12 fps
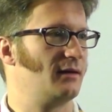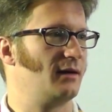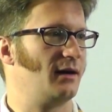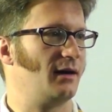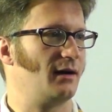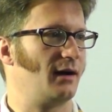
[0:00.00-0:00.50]

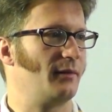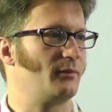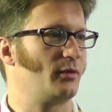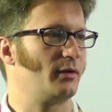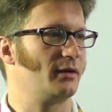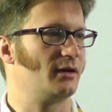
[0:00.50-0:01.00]
Uh,
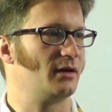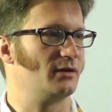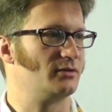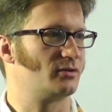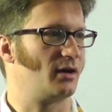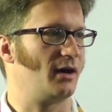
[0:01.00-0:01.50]
I'm going to
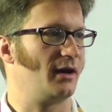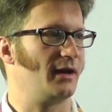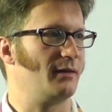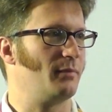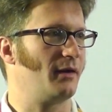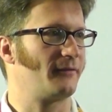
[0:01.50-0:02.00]
draw
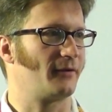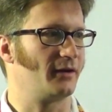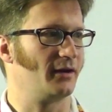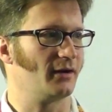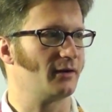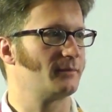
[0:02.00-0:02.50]
a buffer
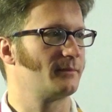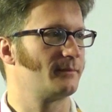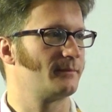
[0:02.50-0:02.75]
here